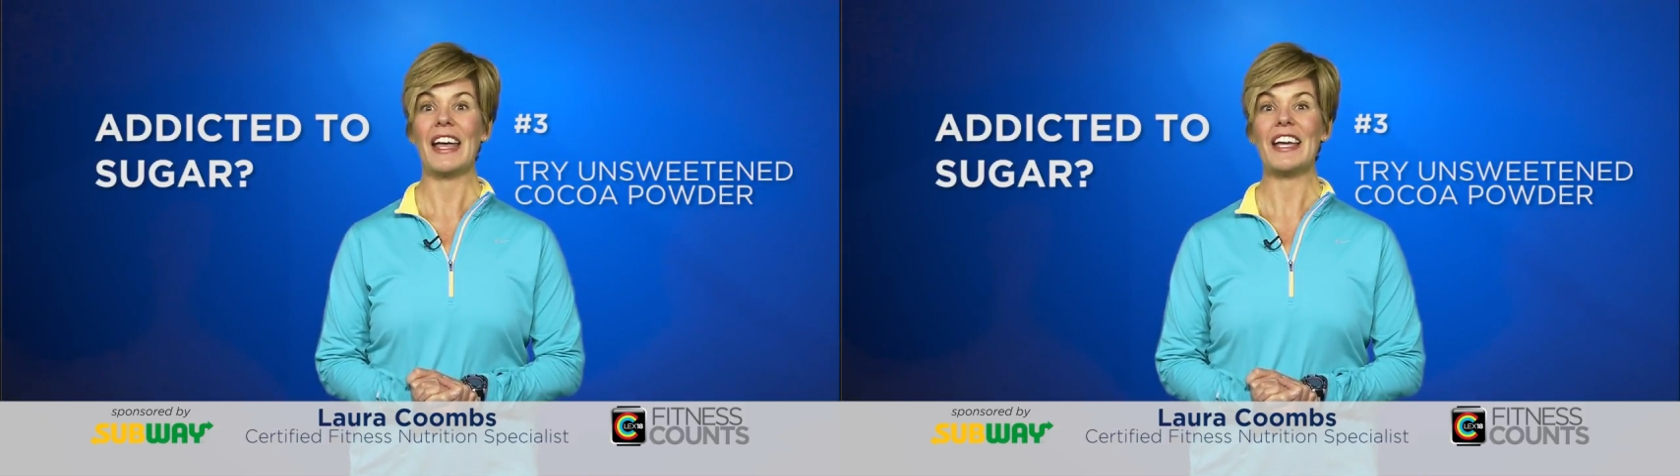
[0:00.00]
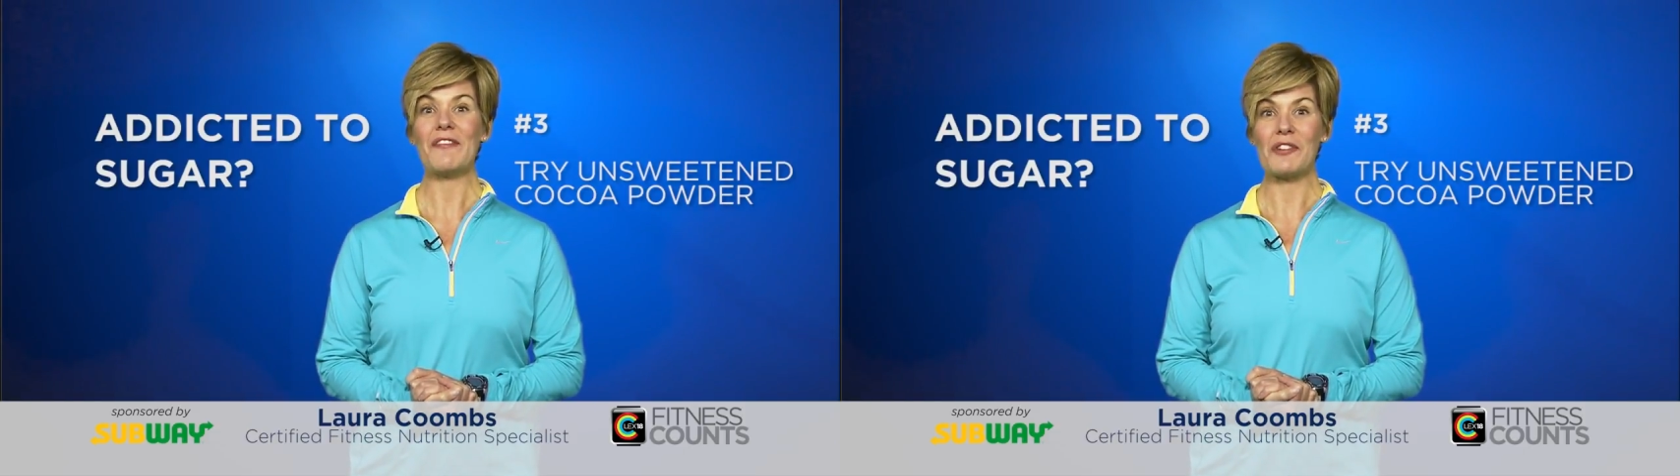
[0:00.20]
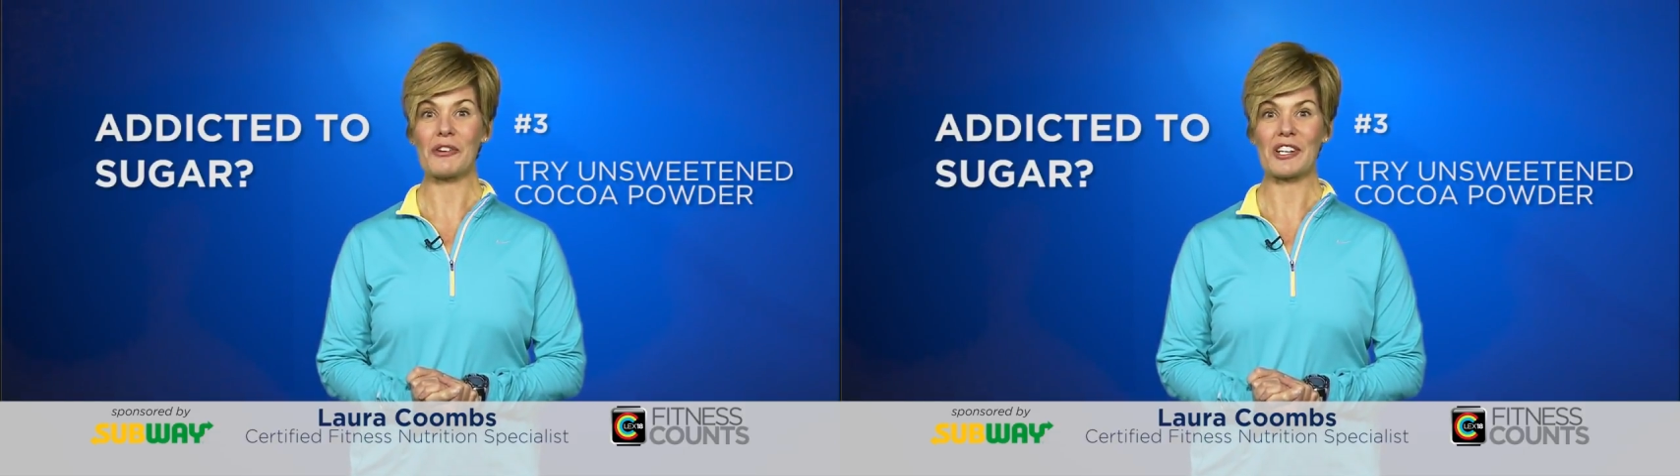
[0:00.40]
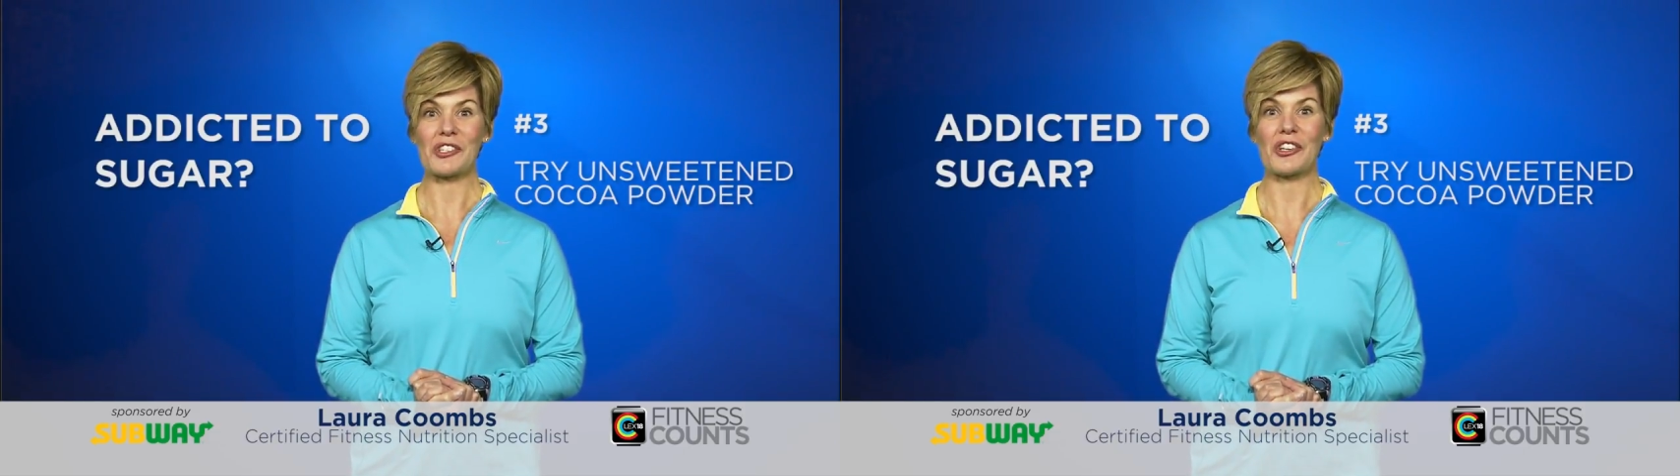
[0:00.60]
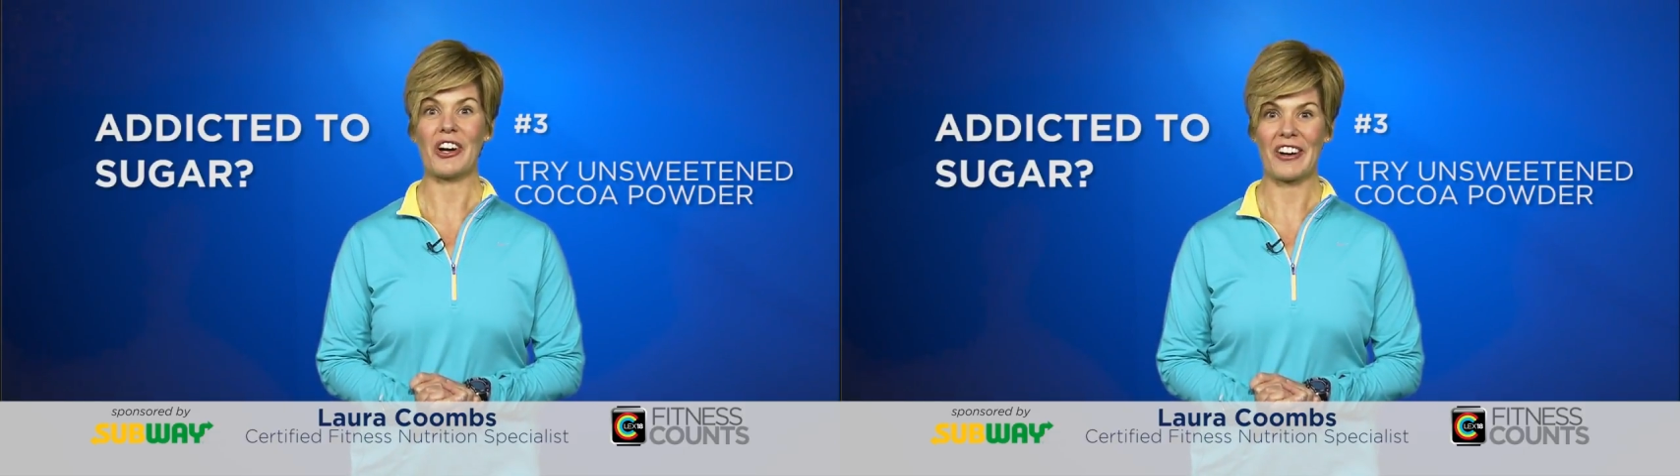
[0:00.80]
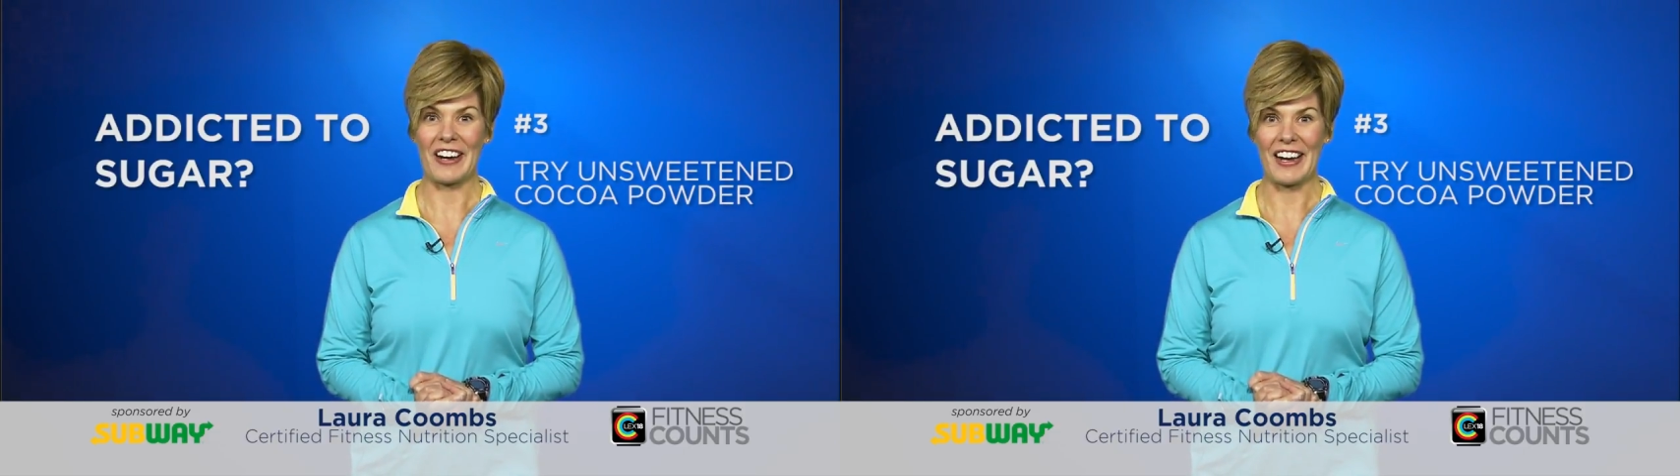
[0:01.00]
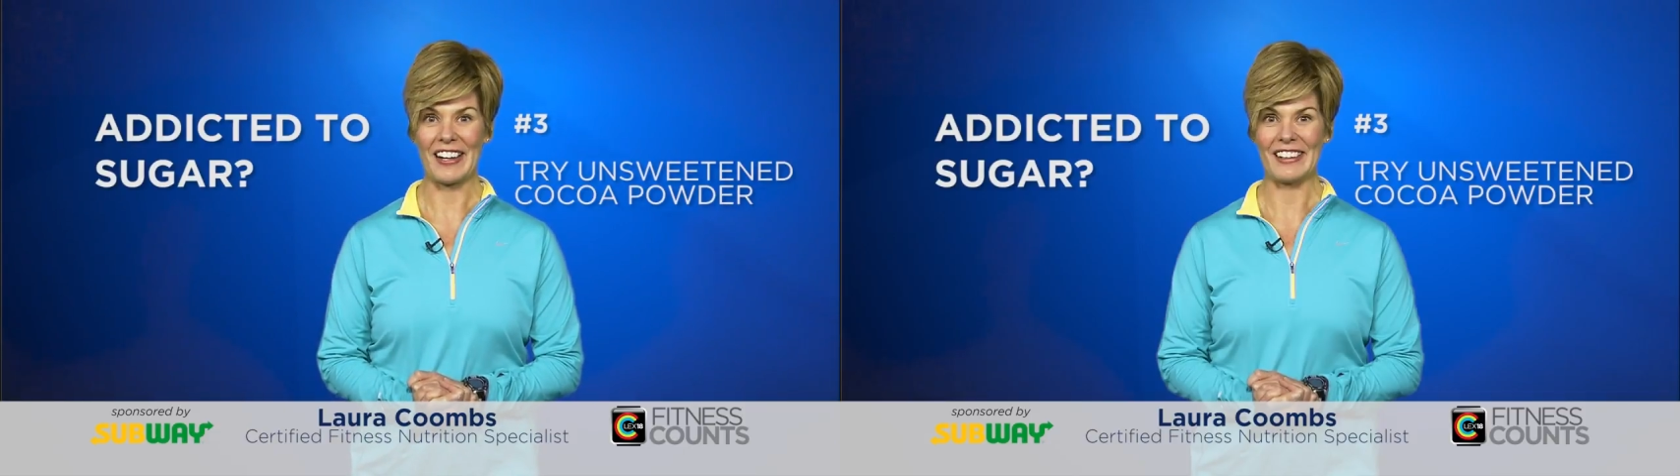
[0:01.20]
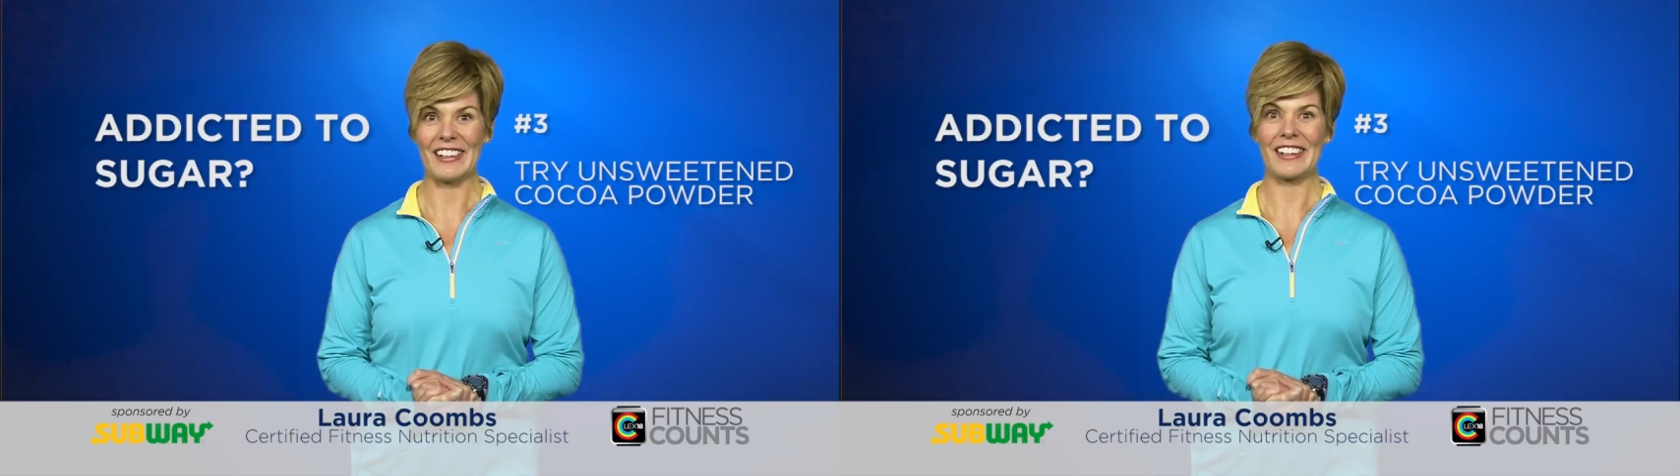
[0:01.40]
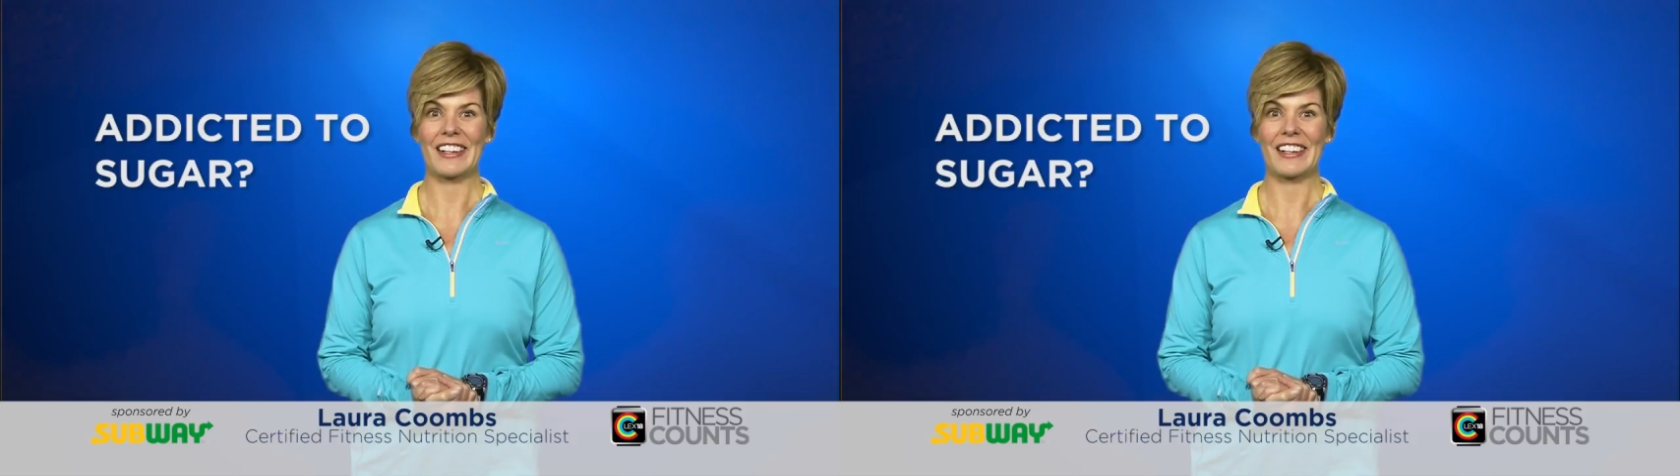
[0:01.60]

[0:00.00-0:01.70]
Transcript: if you're a chocoholic.